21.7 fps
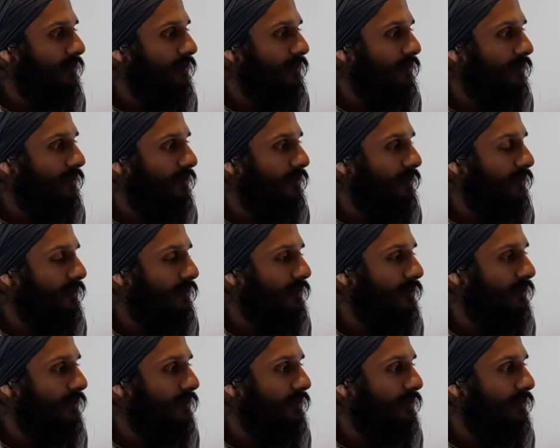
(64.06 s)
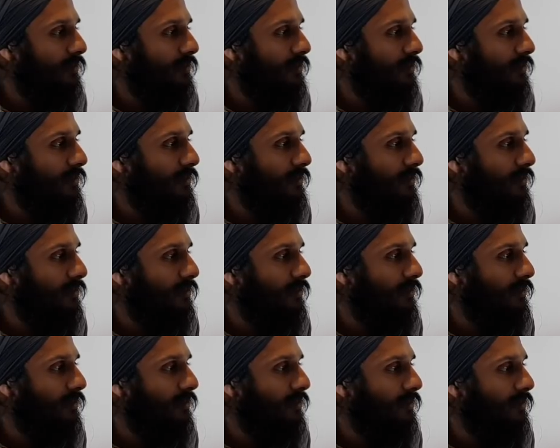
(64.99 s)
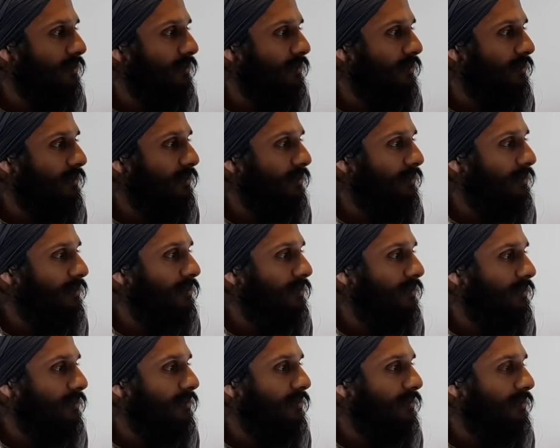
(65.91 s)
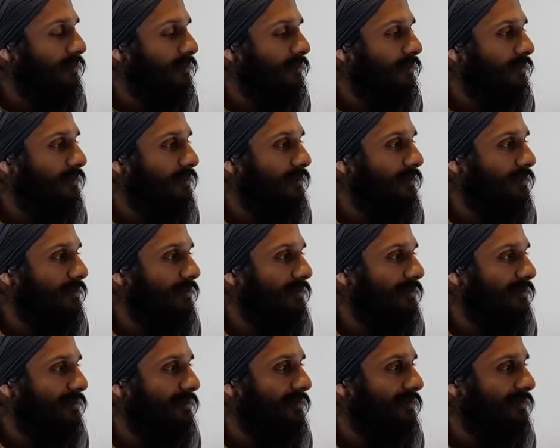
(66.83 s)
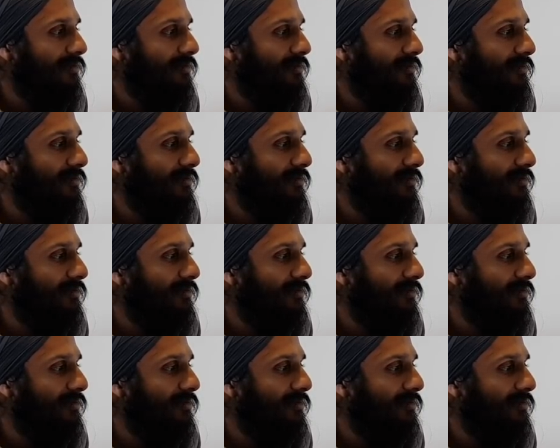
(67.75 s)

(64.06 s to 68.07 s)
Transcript: (silent)